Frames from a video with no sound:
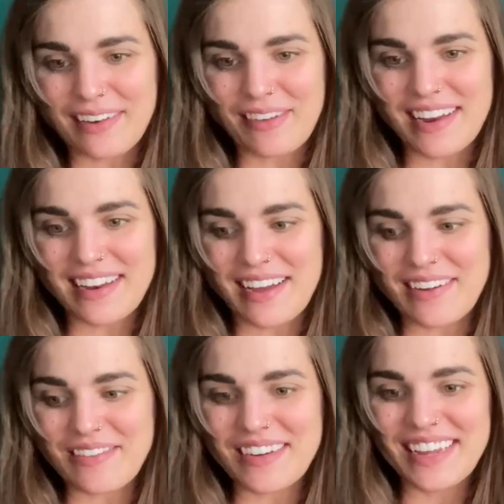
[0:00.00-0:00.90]
on right
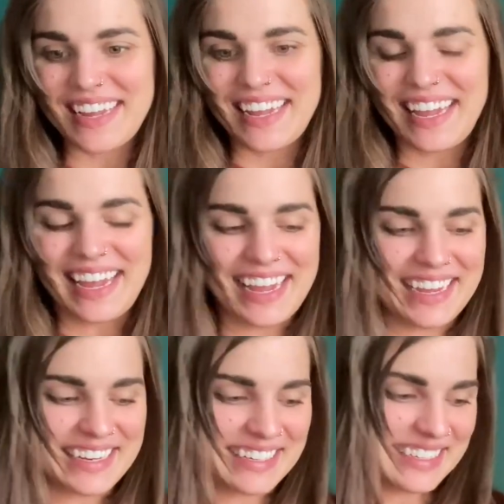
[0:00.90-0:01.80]
now.
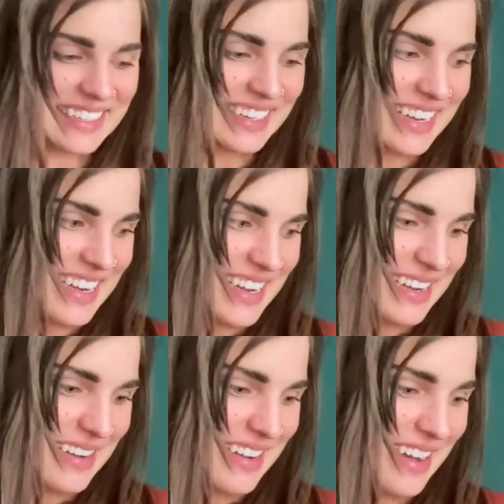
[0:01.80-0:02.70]
And
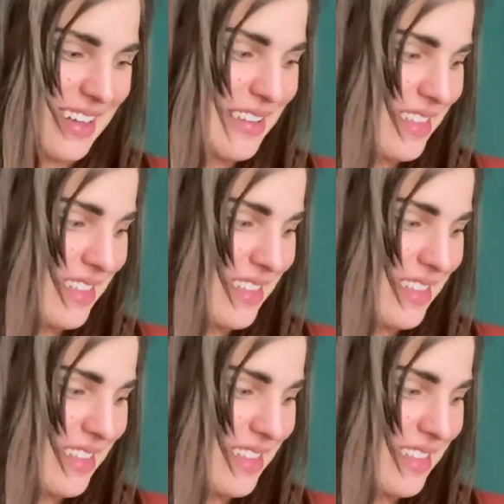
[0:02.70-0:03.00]
other